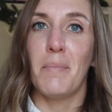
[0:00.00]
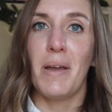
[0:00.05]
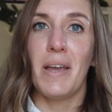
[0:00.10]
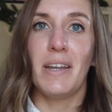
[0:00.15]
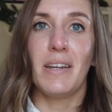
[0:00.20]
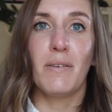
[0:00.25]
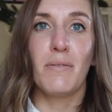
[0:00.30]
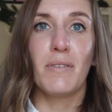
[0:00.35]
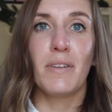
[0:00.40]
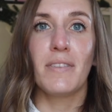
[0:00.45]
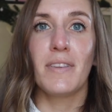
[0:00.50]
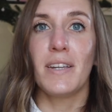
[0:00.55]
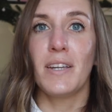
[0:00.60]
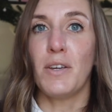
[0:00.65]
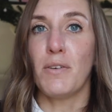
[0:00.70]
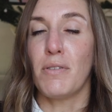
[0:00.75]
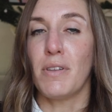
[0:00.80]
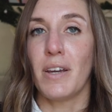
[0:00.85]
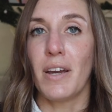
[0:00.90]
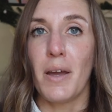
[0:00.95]
anything that
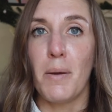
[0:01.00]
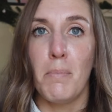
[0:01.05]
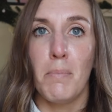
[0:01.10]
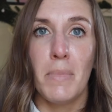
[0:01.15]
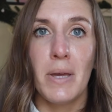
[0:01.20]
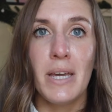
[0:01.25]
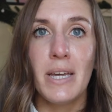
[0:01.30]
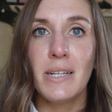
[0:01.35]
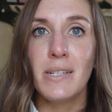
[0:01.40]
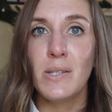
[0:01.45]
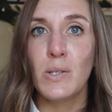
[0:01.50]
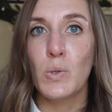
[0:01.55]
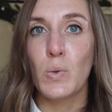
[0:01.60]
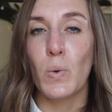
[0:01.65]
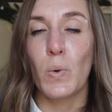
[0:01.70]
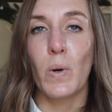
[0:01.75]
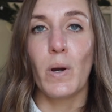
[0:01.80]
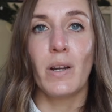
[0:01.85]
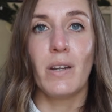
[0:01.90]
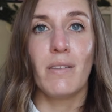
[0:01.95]
you think I missed
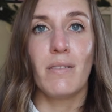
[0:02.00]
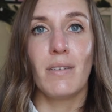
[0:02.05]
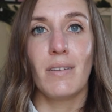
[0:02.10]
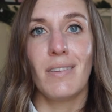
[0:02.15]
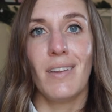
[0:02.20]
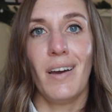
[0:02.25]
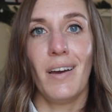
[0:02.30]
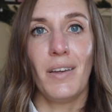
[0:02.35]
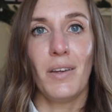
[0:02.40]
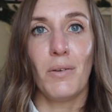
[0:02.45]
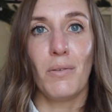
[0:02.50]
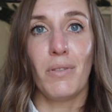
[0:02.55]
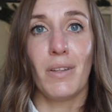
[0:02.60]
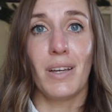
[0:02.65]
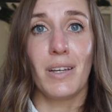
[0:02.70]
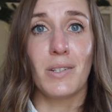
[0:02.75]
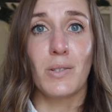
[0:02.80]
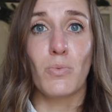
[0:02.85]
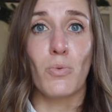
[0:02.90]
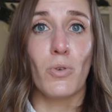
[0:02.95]
or anything that you
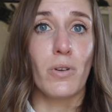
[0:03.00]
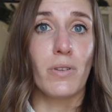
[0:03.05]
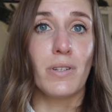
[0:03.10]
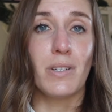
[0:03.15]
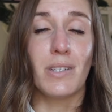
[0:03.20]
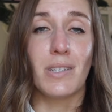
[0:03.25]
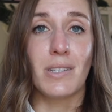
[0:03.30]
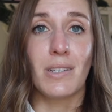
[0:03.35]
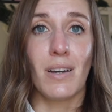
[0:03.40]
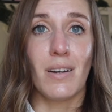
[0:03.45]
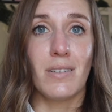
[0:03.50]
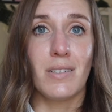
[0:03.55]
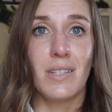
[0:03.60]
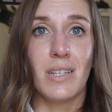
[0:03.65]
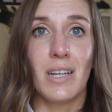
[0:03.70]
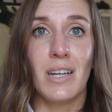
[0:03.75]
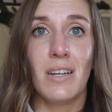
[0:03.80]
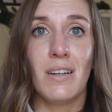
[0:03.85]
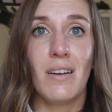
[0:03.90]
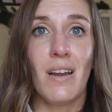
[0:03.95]
think is worth
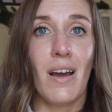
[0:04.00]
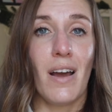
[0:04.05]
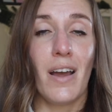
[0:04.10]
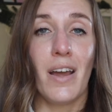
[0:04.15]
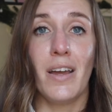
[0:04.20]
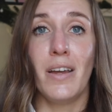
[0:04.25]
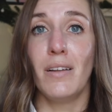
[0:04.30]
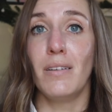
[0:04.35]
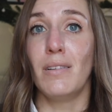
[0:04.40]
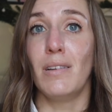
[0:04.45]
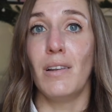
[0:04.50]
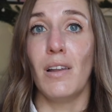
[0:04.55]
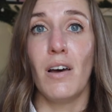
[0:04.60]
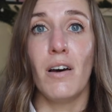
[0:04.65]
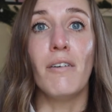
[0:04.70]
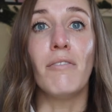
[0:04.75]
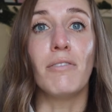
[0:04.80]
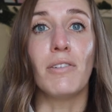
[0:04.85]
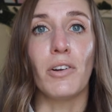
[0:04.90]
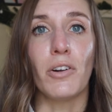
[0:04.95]
discussing, I
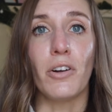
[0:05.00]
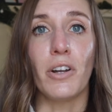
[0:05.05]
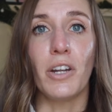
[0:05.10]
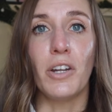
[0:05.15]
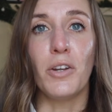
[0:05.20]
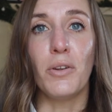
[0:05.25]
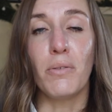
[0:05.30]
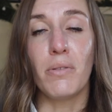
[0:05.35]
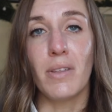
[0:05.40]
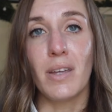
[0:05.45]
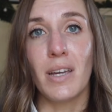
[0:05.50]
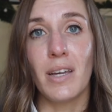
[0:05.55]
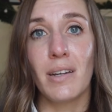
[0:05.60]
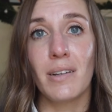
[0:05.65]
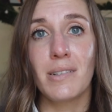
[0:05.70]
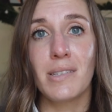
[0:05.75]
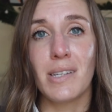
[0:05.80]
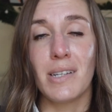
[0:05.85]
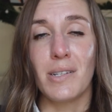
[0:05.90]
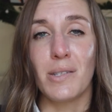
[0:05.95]
love learning new
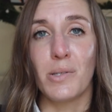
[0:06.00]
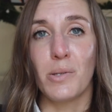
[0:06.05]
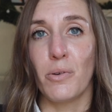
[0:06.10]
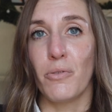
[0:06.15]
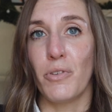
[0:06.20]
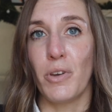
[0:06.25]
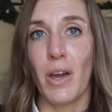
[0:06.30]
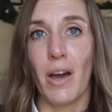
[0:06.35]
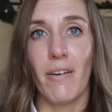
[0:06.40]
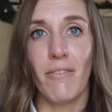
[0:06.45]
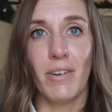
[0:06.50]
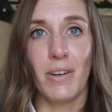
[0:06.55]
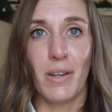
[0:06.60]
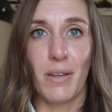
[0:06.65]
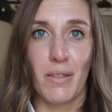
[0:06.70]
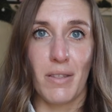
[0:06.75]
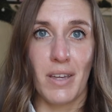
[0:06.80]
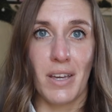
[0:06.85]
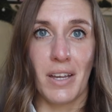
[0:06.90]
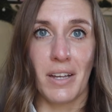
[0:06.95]
things, and so if you have
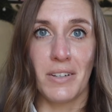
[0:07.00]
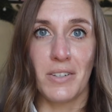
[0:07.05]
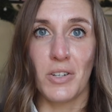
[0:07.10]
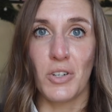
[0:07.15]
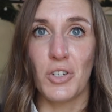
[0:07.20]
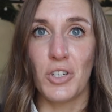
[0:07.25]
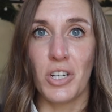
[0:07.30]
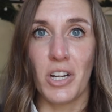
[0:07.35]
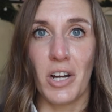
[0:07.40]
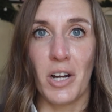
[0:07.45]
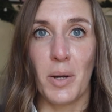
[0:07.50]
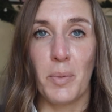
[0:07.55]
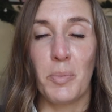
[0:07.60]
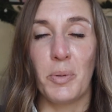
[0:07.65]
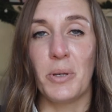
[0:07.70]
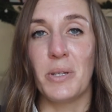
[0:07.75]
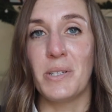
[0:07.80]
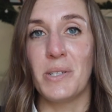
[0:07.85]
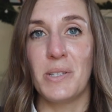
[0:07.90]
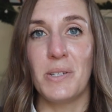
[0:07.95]
anything to share,
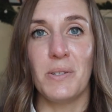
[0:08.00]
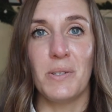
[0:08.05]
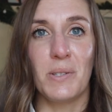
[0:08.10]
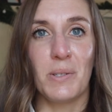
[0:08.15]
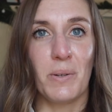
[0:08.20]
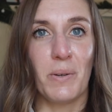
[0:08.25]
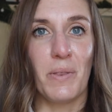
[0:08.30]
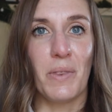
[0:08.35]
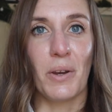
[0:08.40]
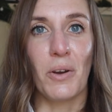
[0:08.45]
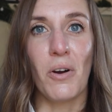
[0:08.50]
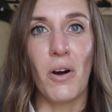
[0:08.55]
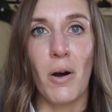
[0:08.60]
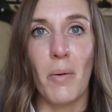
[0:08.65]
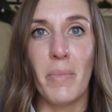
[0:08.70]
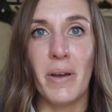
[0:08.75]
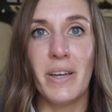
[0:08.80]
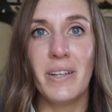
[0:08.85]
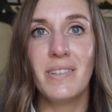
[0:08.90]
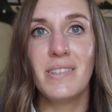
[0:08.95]
please do so in the
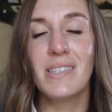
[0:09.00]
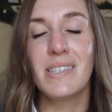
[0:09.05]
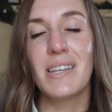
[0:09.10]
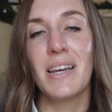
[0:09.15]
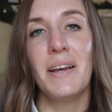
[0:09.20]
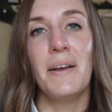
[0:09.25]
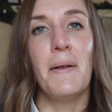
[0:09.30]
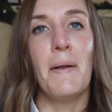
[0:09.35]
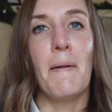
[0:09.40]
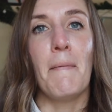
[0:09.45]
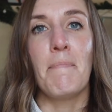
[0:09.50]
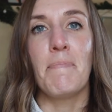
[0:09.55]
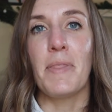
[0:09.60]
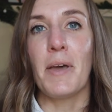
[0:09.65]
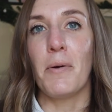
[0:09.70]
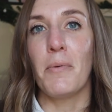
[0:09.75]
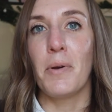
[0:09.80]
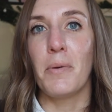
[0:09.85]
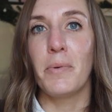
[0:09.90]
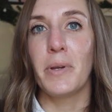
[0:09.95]
comments.
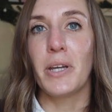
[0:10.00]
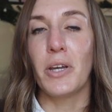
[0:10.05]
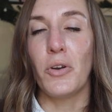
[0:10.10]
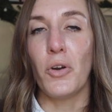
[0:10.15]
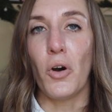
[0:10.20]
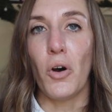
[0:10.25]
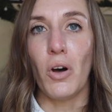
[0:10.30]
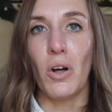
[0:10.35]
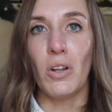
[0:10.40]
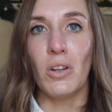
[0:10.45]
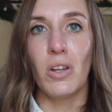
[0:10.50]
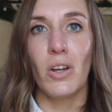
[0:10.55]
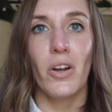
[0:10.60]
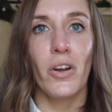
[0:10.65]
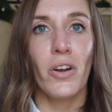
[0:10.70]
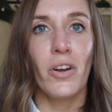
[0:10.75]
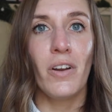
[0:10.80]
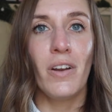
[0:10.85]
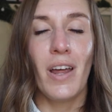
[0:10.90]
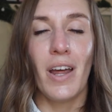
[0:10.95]
That way we can all
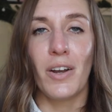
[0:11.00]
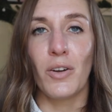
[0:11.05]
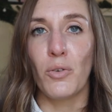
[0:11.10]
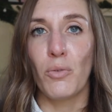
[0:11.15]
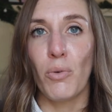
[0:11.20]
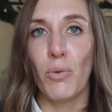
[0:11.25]
learn and